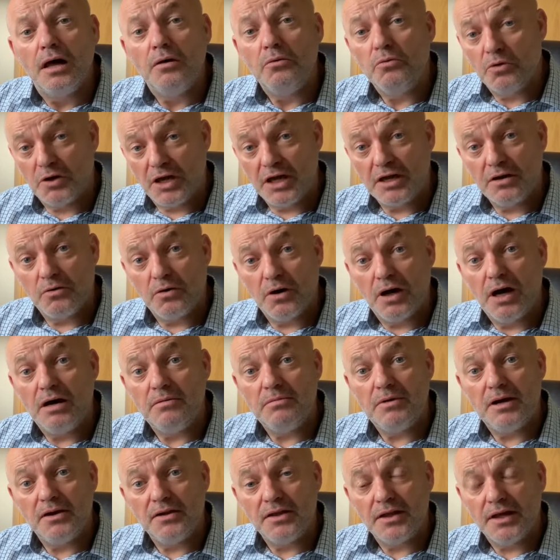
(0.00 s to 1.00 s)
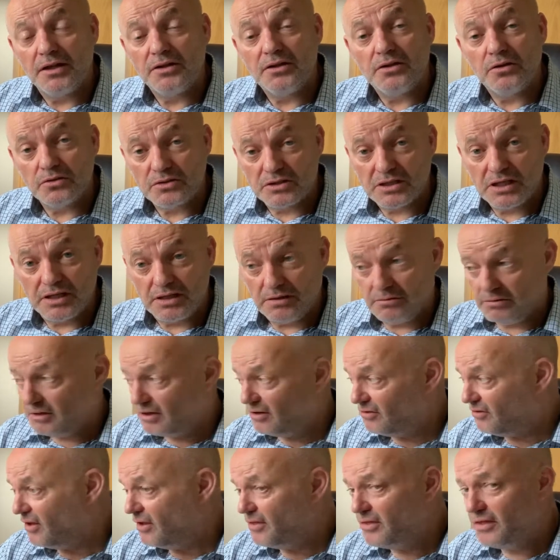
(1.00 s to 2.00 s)
we'll keep quiet about that, don't tell anyone I
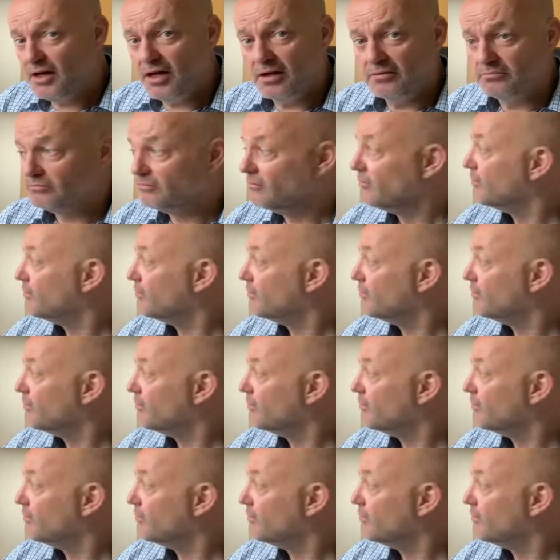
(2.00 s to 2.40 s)
said that.